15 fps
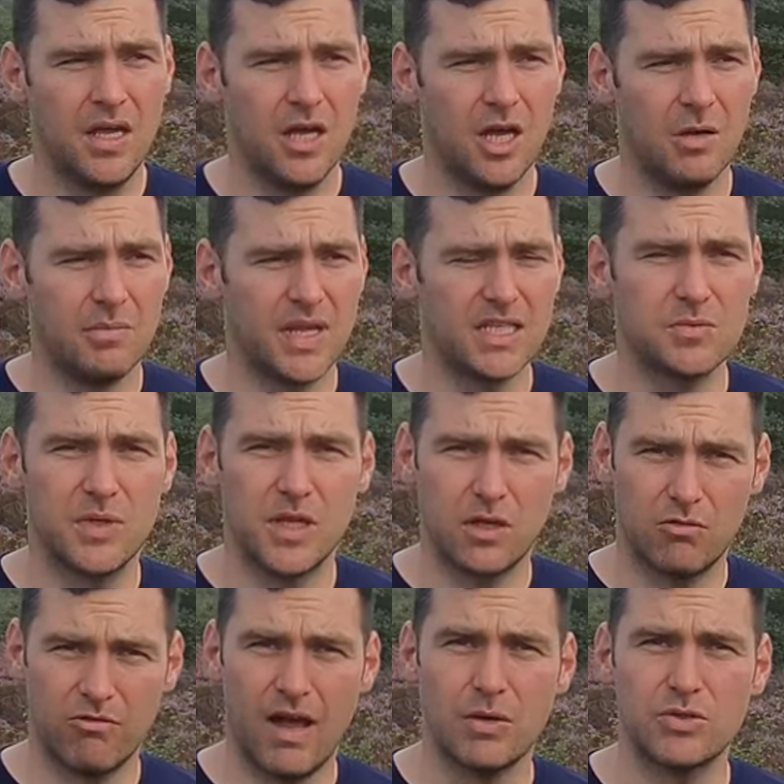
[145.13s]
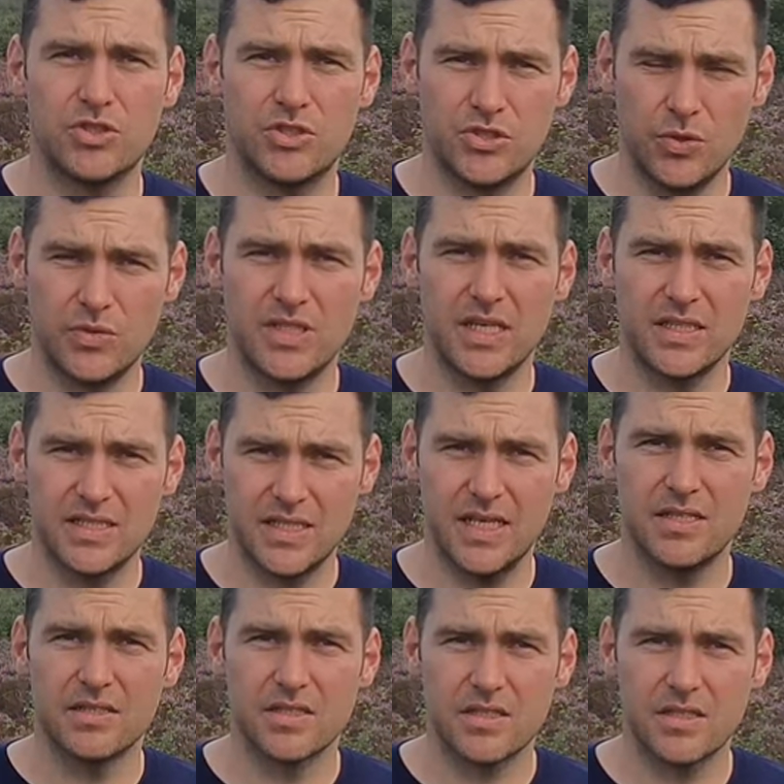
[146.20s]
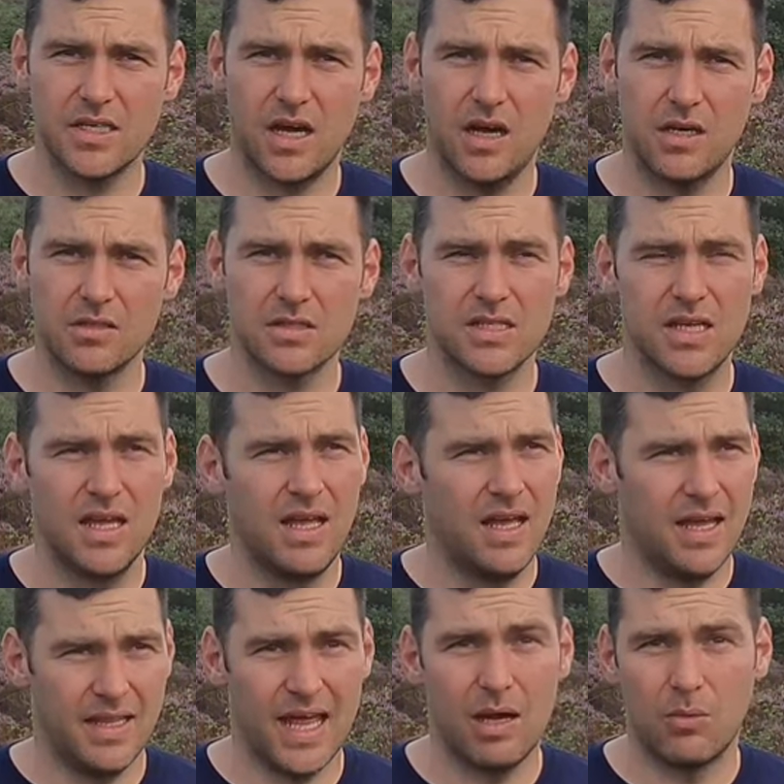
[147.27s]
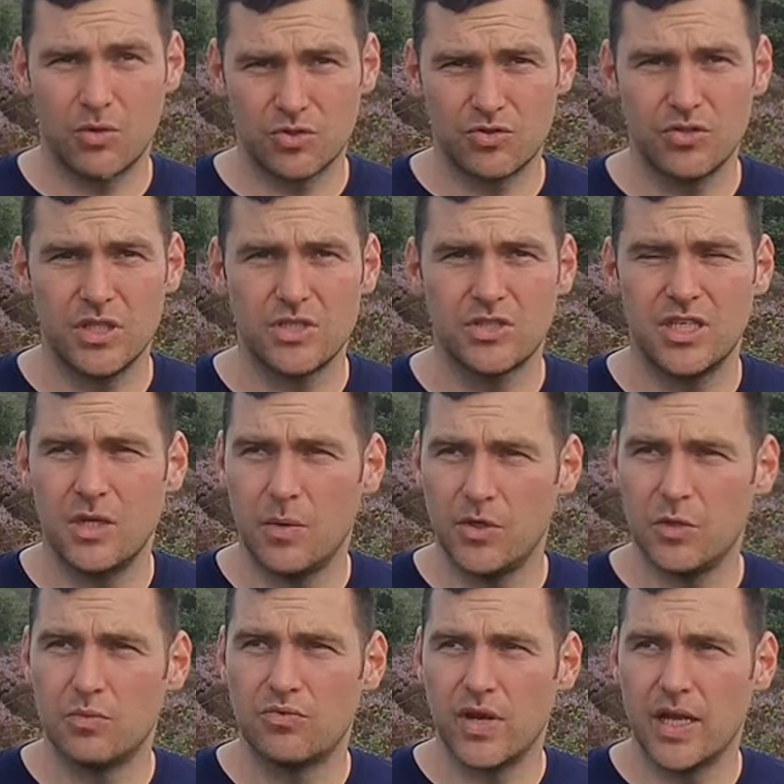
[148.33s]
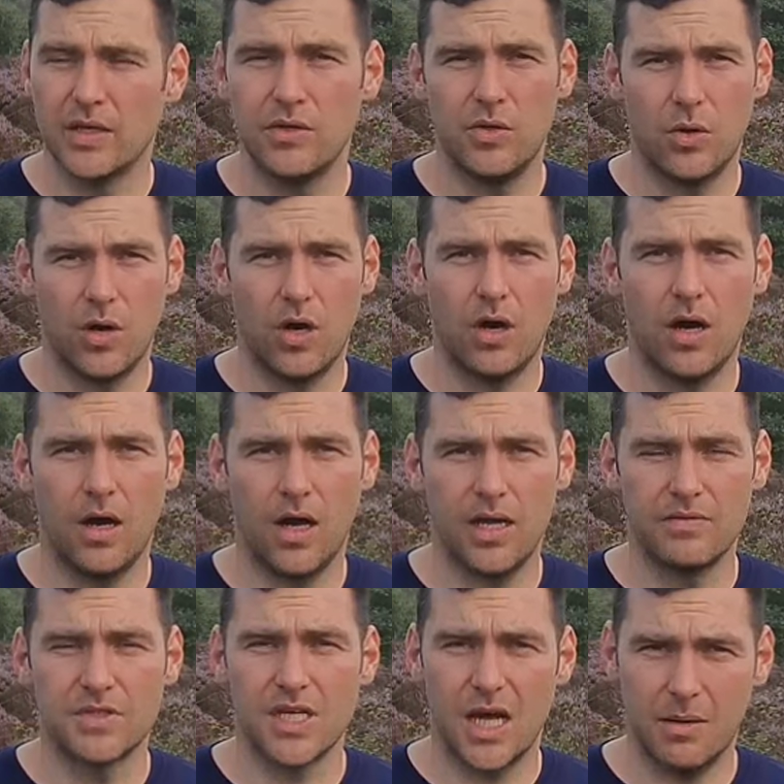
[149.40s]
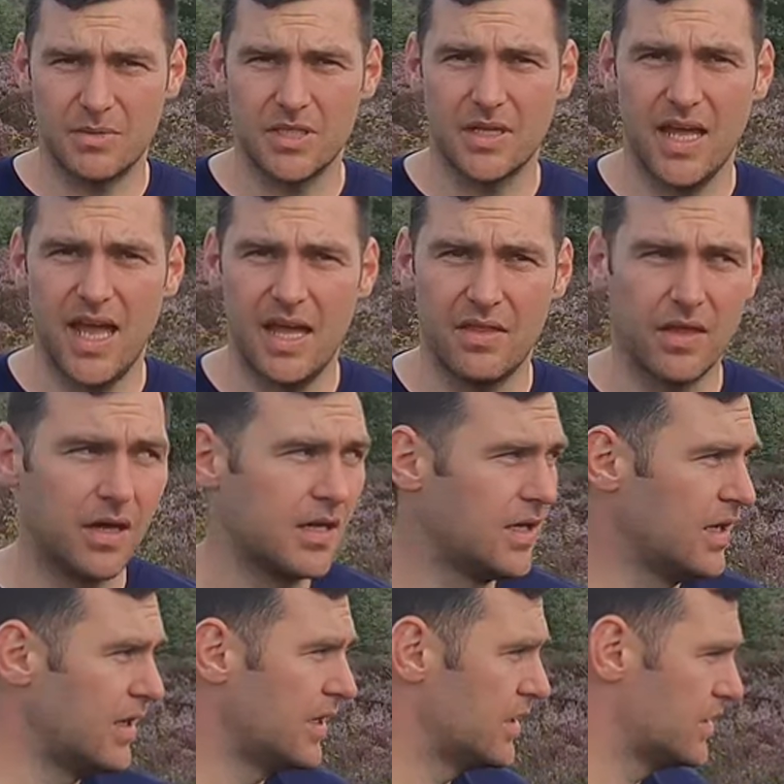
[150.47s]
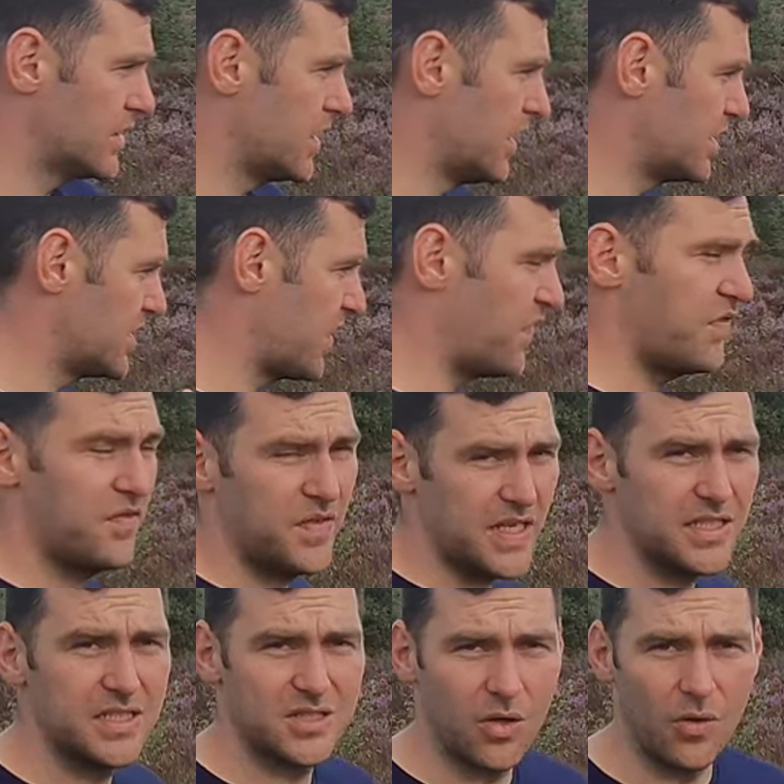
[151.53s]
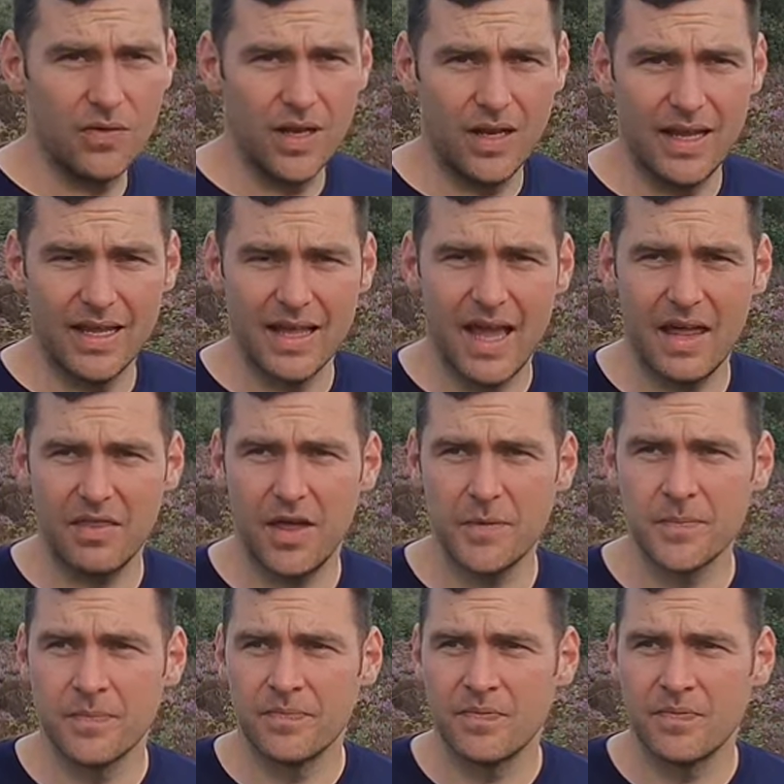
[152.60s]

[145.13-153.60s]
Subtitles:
That's when the grouse shooting season starts. And that was traditionally when you bring your hives up to the heather to feast on the ling heather.